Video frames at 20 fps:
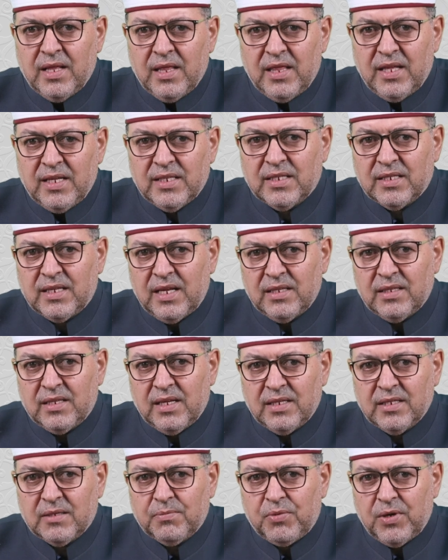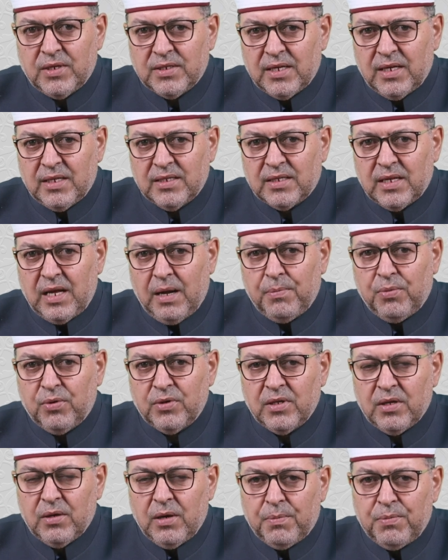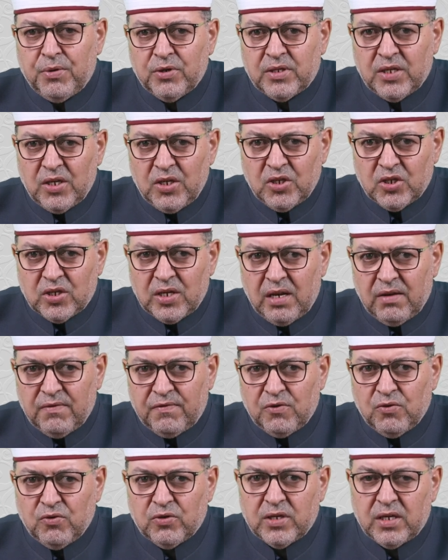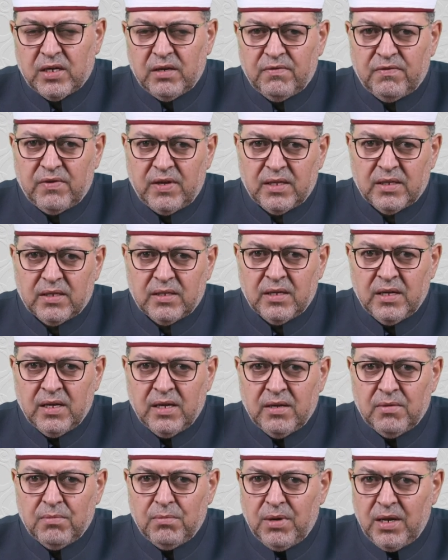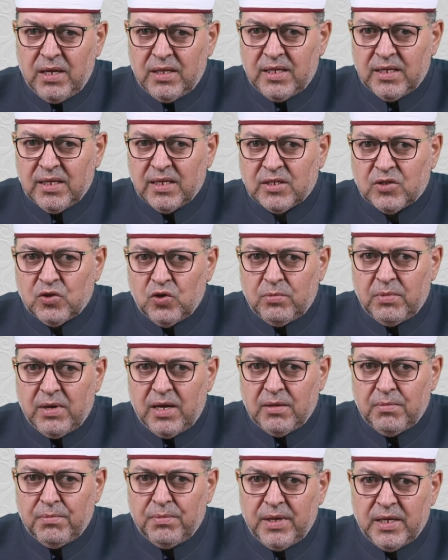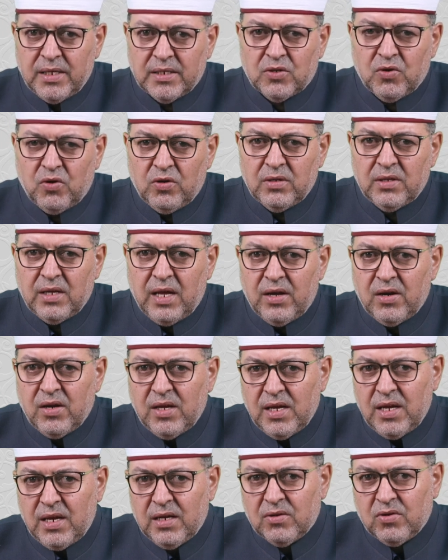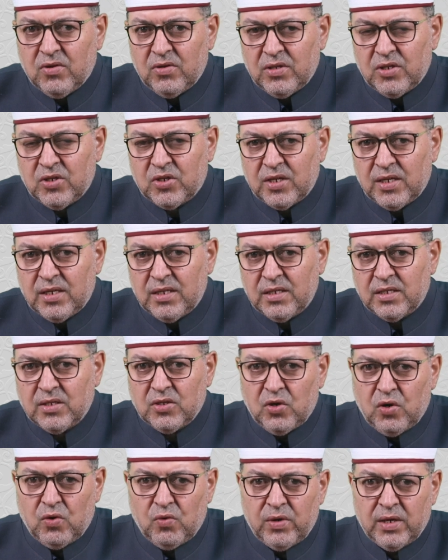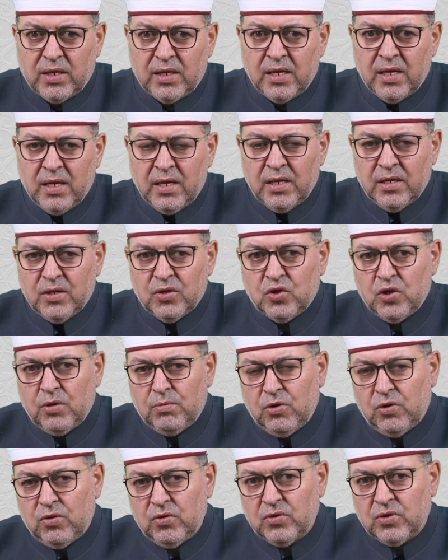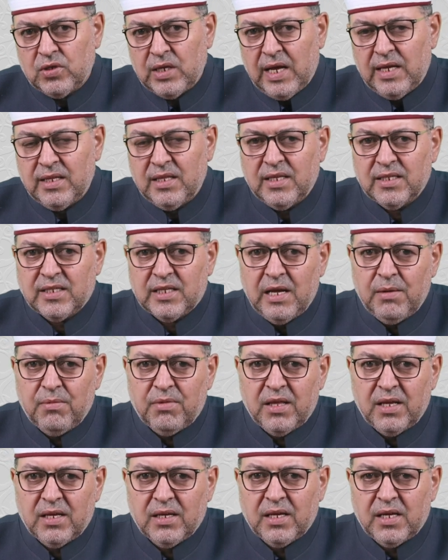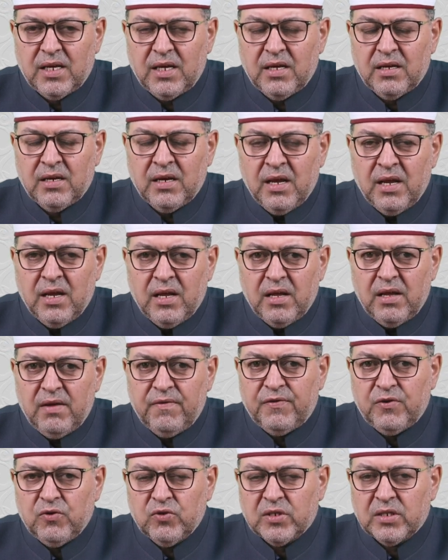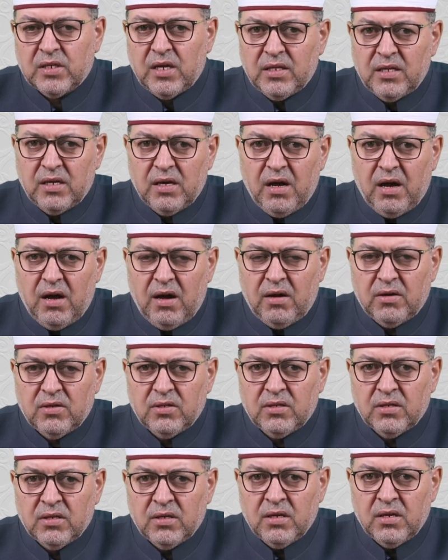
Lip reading: This sentence presents a potential future event, building a snowman, based on a real condition, snowing tomorrow. And the same thing here, if you study hard